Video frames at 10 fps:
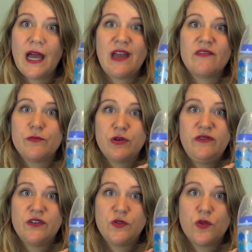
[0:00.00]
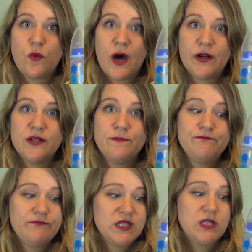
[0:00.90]
I have it pre-filled with water,
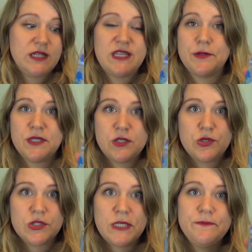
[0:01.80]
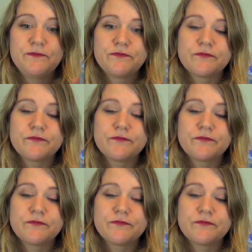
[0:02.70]
six ounces usually,